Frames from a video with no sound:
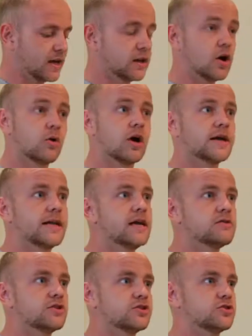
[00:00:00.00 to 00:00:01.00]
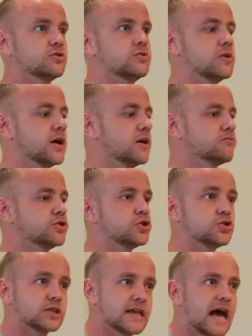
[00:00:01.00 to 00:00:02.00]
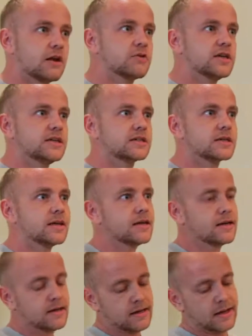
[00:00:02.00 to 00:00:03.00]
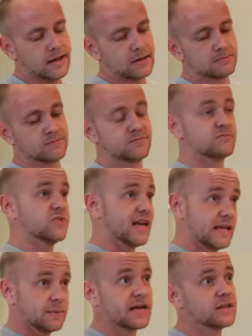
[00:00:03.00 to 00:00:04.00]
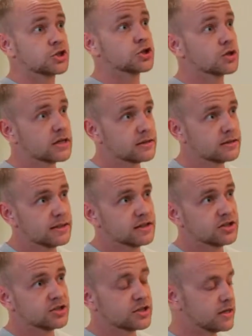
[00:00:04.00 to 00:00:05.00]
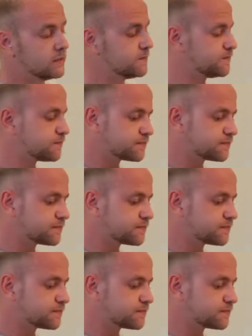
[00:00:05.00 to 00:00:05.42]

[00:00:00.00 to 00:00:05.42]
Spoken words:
And the whole idea is to reduce the calories, eliminate the sugar in the dessert,